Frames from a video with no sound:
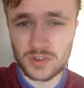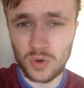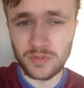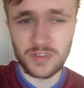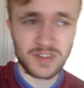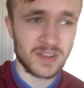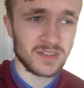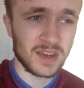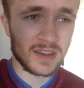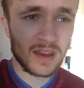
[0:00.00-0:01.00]
scored for
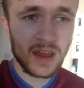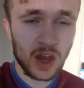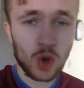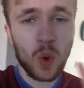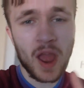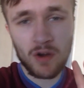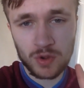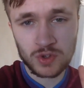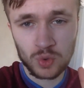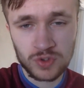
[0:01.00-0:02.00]
City.
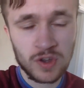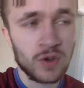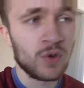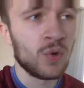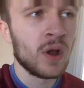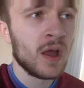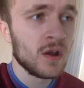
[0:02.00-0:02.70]
Aguero scored 2.